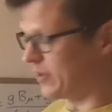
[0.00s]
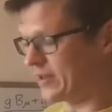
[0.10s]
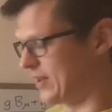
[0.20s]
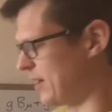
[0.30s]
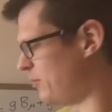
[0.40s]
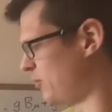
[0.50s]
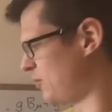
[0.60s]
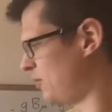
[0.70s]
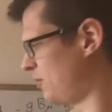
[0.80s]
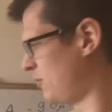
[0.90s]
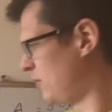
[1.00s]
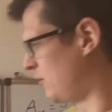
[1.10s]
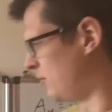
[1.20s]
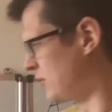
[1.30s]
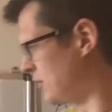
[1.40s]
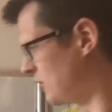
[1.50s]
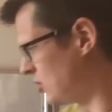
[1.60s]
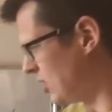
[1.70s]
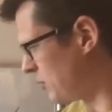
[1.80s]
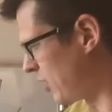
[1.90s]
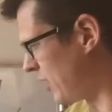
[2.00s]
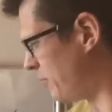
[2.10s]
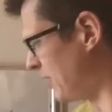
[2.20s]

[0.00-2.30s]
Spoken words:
Z boson, which is G prime B